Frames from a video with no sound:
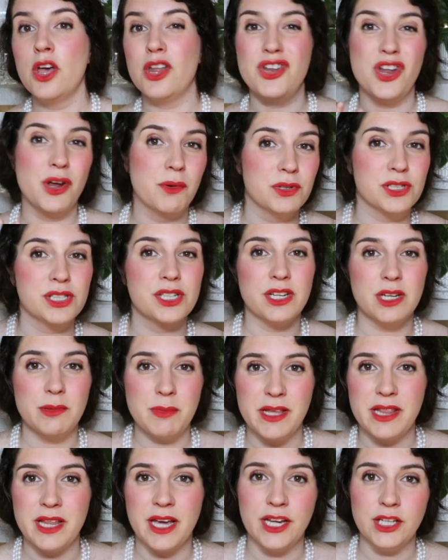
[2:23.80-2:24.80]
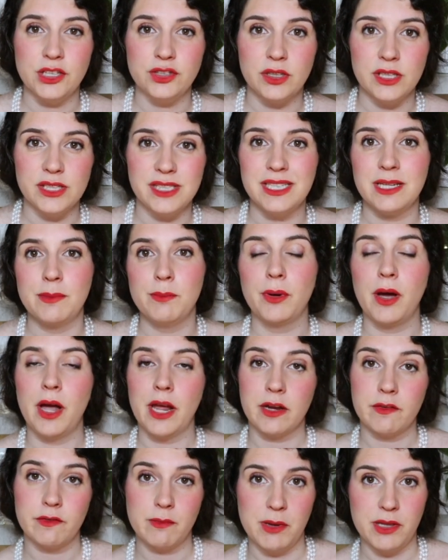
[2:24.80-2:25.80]
no one's going to be that interested in
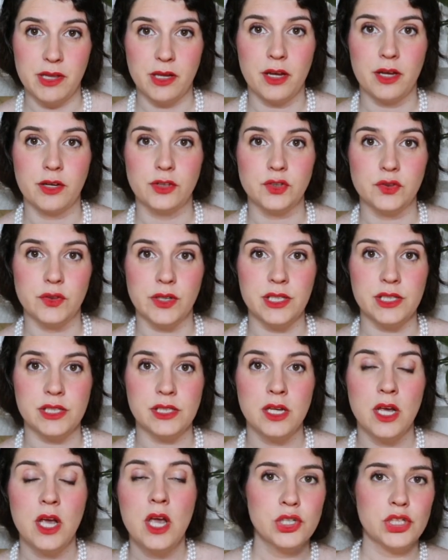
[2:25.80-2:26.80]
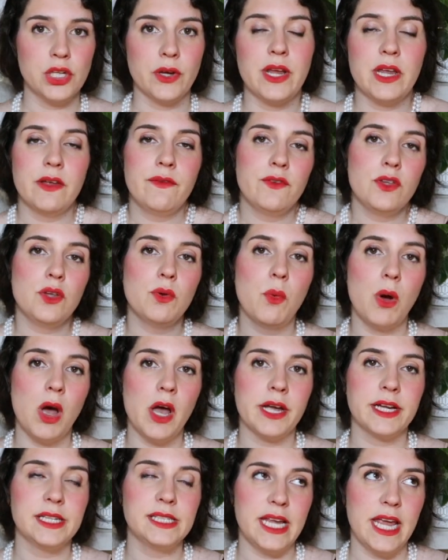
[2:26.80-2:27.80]
buying from other countries. So if you
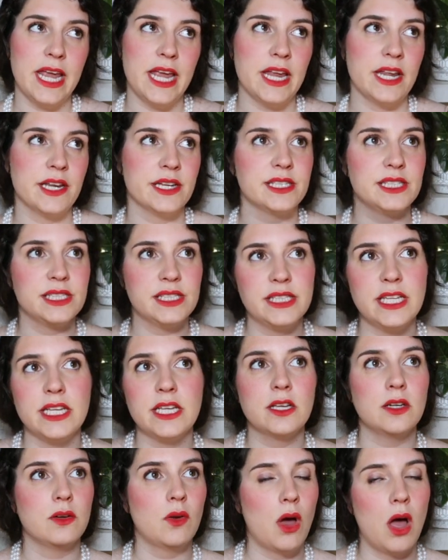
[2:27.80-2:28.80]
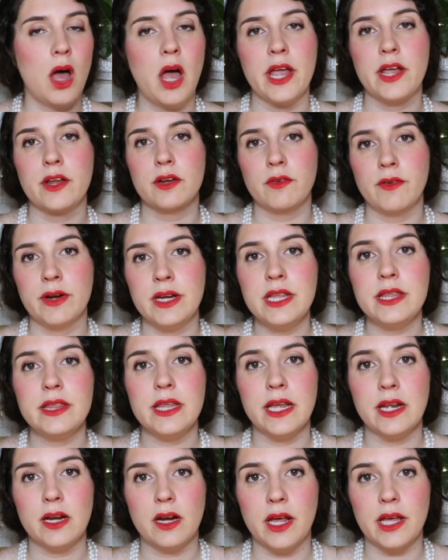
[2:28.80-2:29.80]
worked in steel or iron or
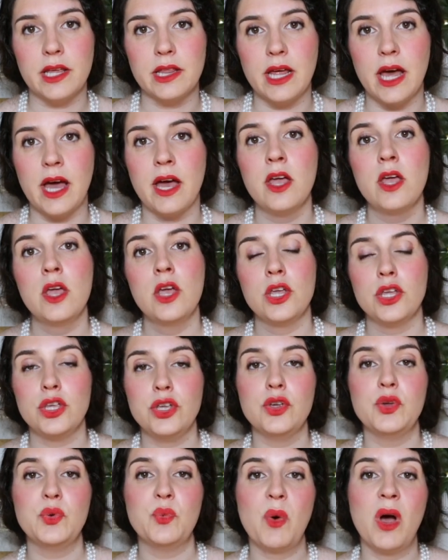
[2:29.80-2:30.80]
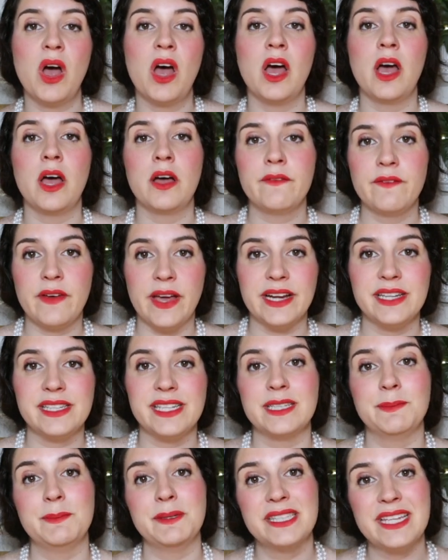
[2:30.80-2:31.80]
anything like that, you were
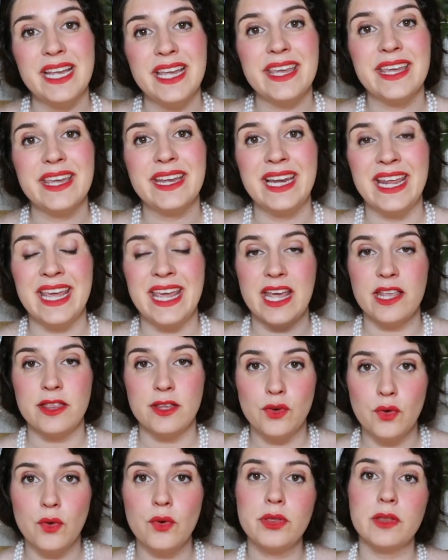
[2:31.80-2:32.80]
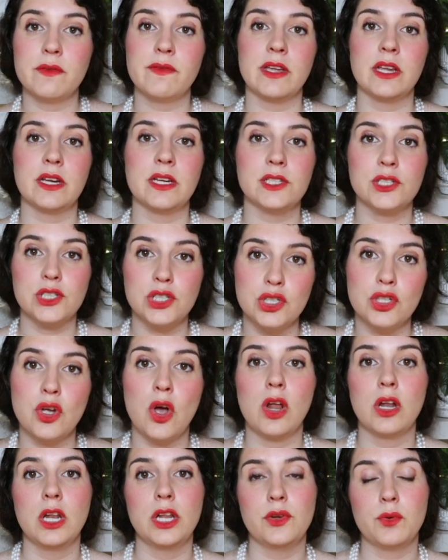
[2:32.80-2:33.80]
affected, particularly in the north of England,
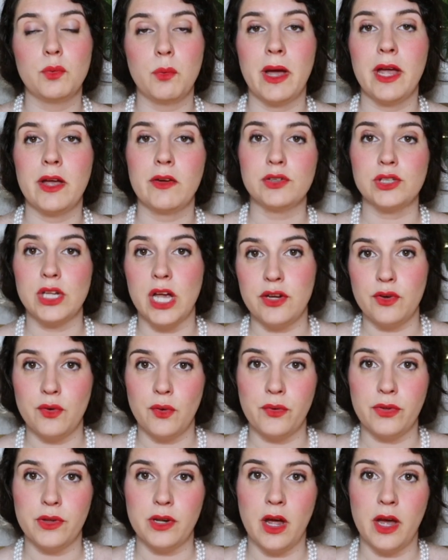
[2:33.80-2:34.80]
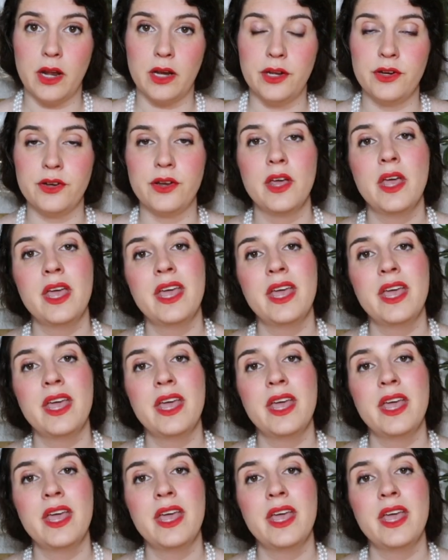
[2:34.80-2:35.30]
Scotland, Wales and Northern Ireland.